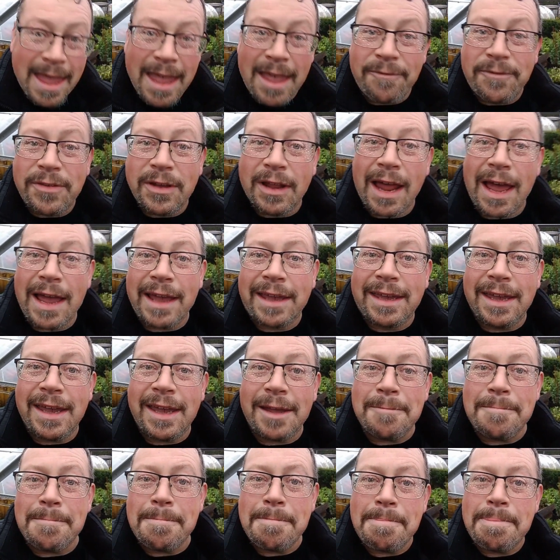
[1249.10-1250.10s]
If you like
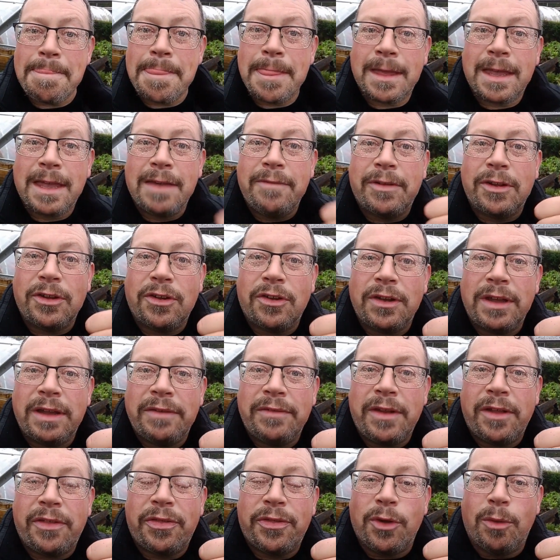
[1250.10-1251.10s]
it, give it
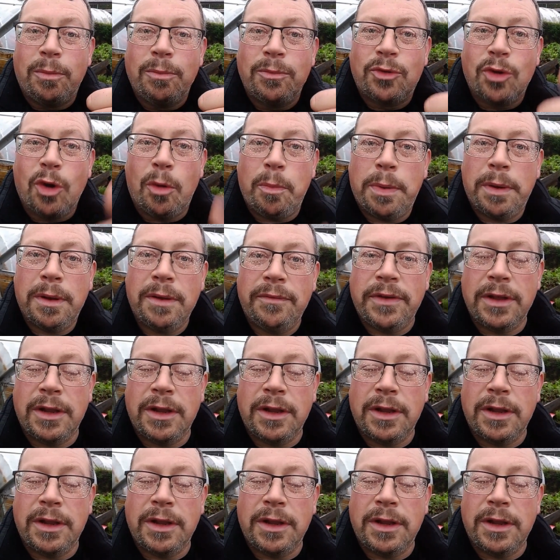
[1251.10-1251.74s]
a thumbs up.